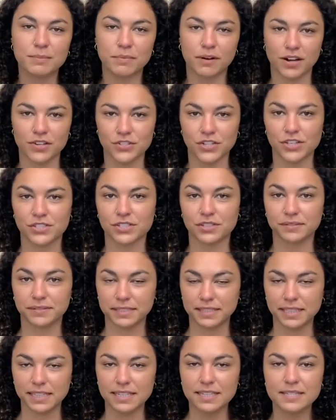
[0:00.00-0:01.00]
project, or
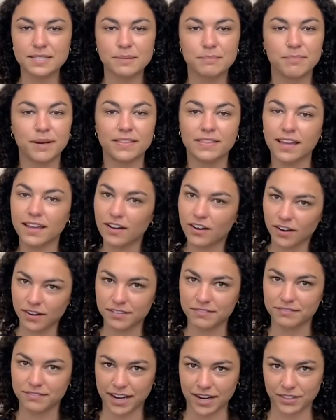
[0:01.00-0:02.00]
release, but they
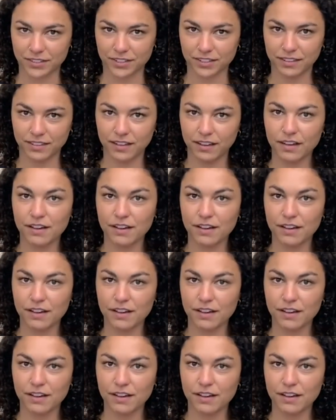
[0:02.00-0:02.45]
aren't vital.